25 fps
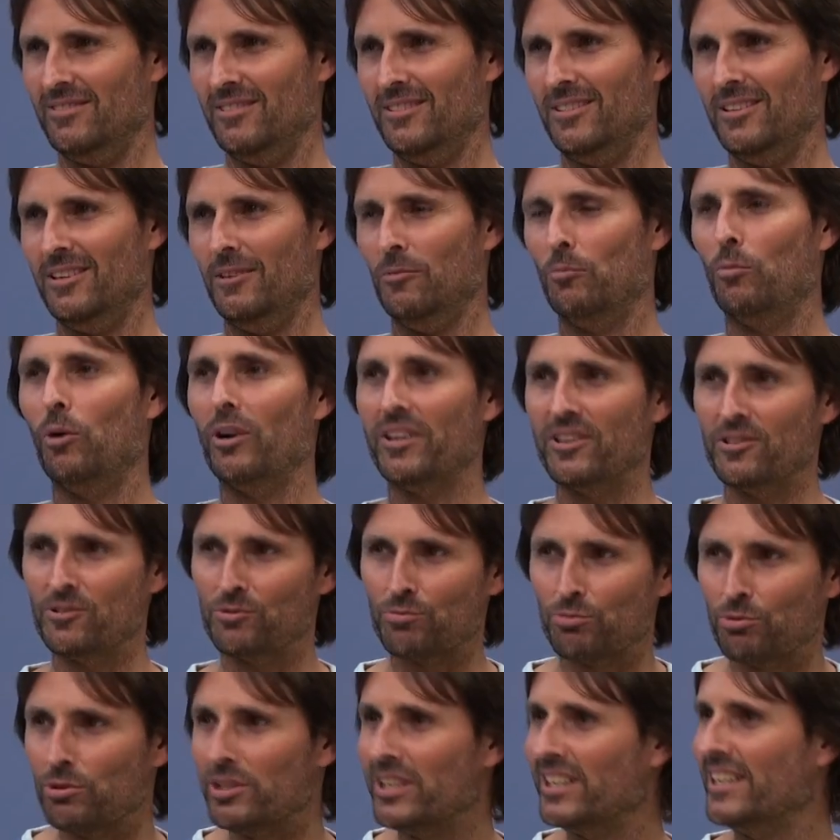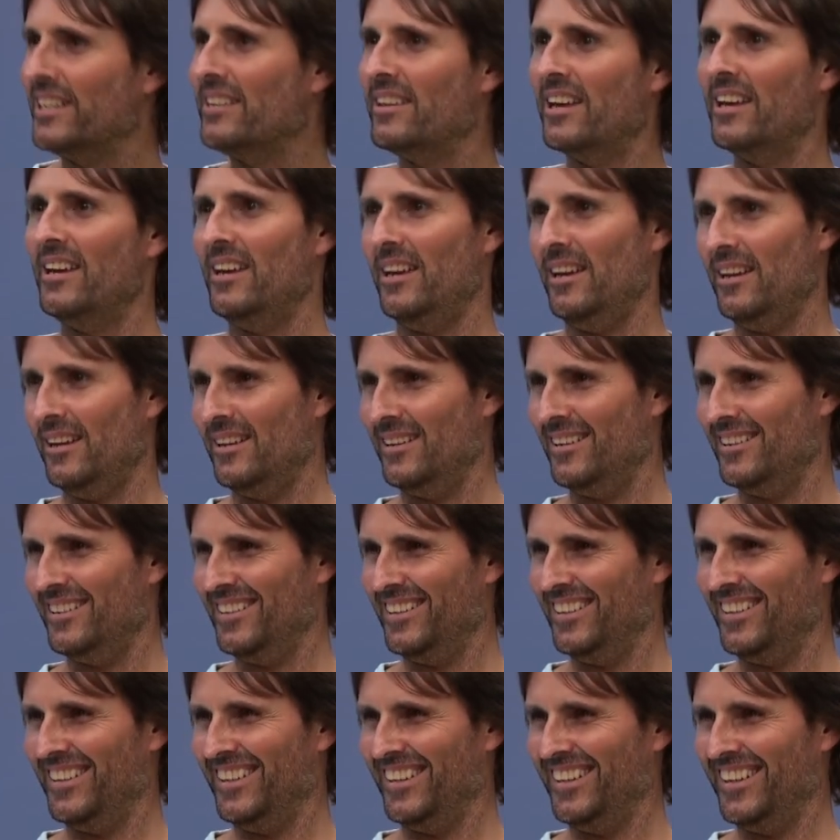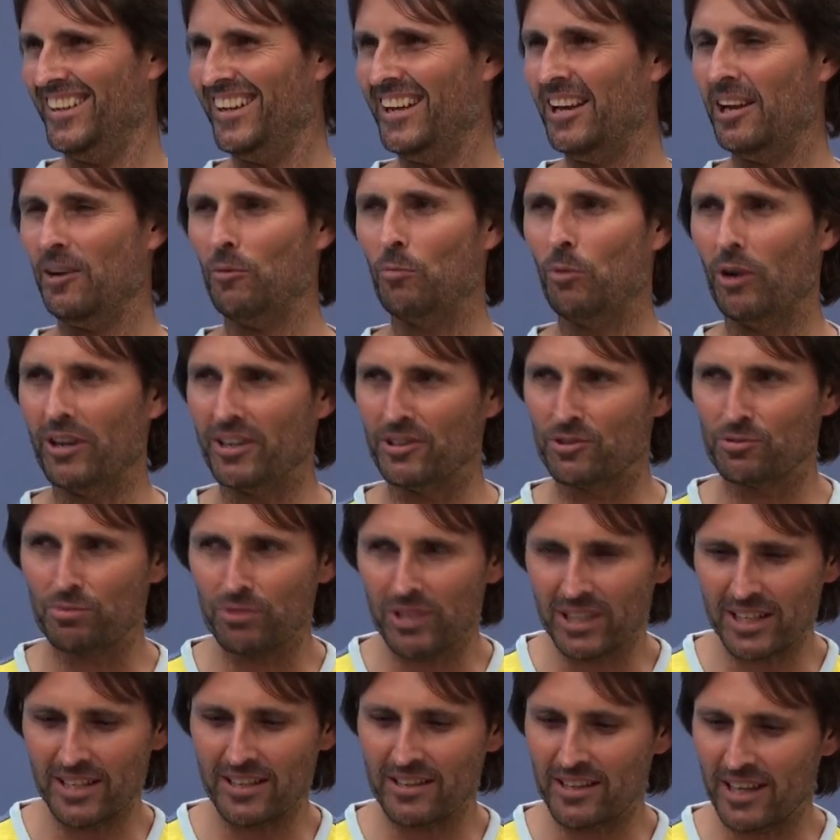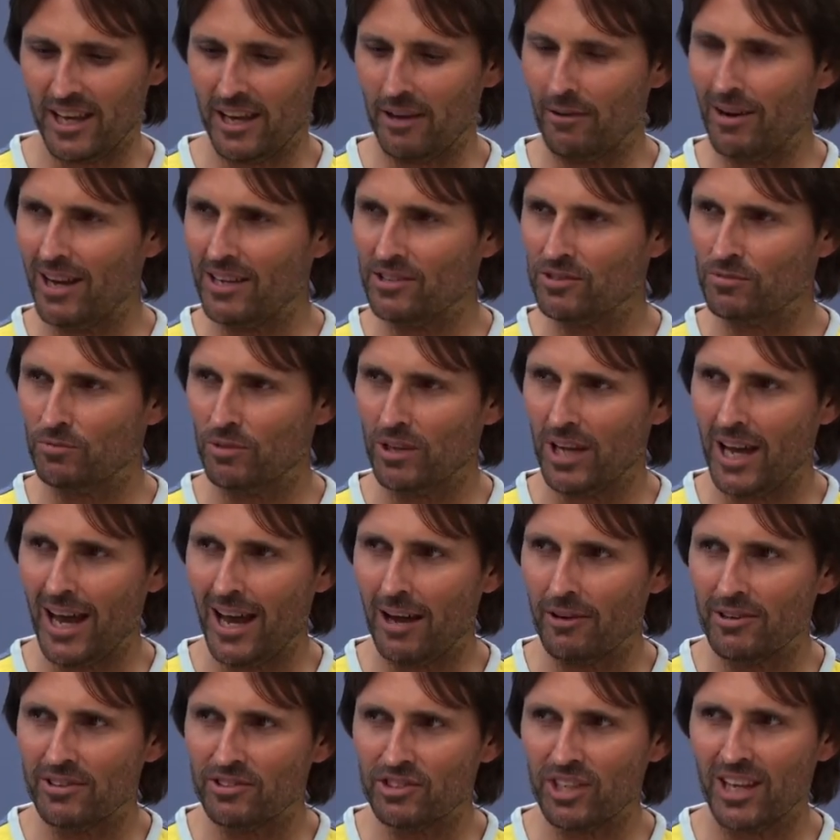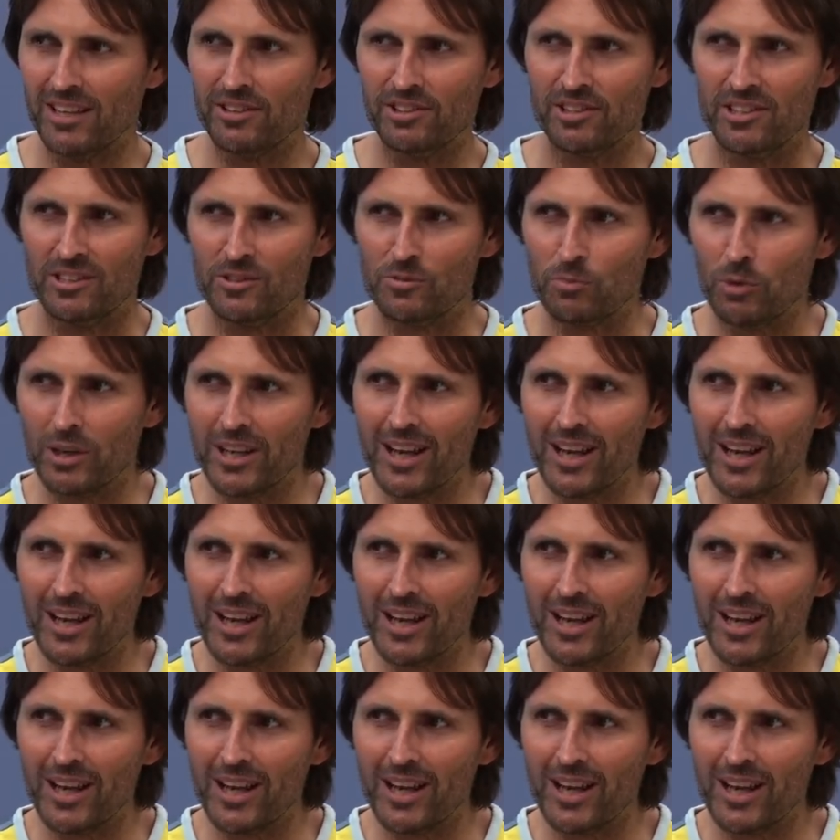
Mm-hmm. What is really there. What is really there as our intentions.